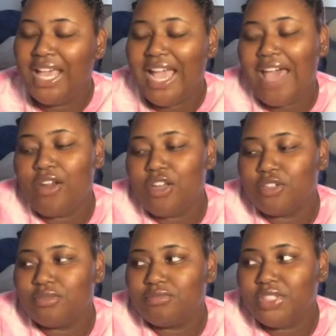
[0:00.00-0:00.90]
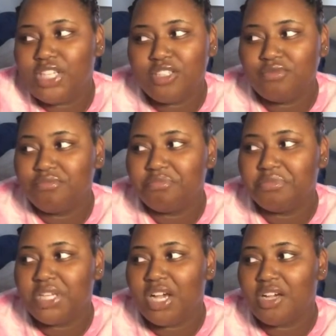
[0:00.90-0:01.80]
I don't know, you know,
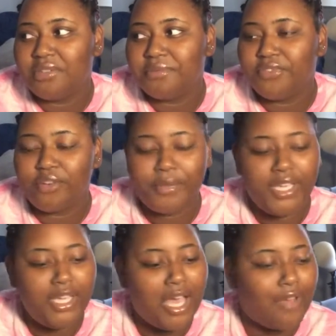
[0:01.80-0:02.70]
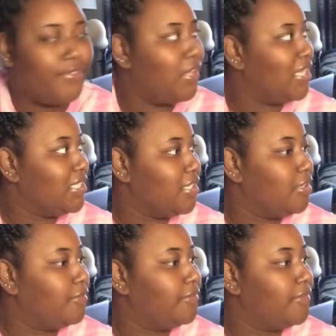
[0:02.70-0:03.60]
for me, I feel as
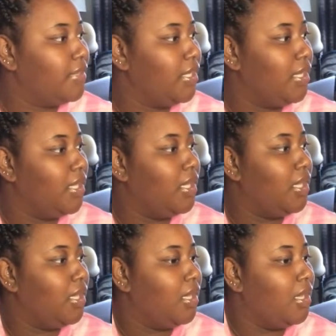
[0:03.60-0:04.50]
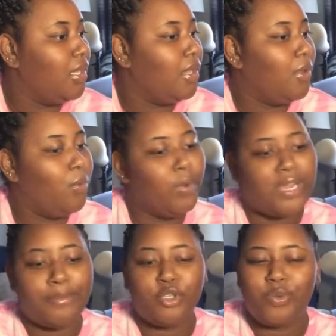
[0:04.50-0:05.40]
if when
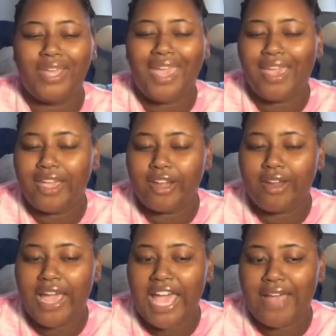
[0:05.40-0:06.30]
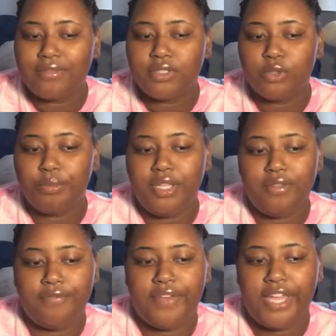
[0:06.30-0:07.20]
I'm doing hair, I have to be
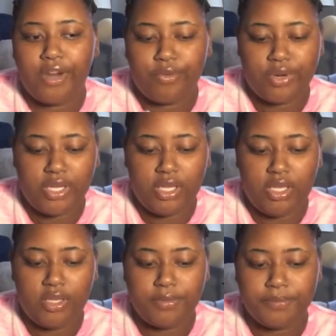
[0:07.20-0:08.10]
very,